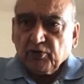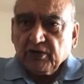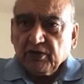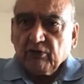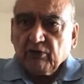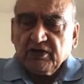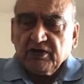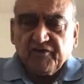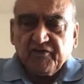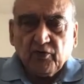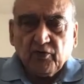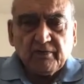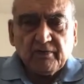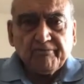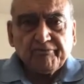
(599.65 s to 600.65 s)
put down
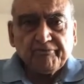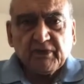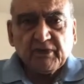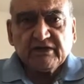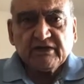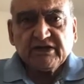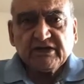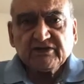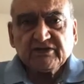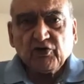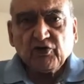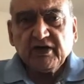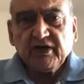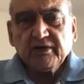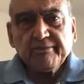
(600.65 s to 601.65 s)
his phone and
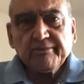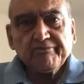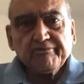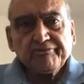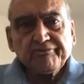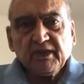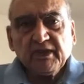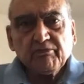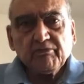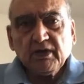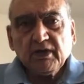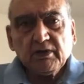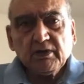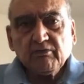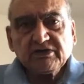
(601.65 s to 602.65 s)
said, sorry,
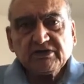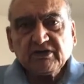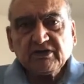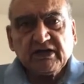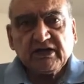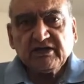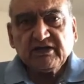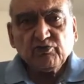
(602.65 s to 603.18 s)
Mr.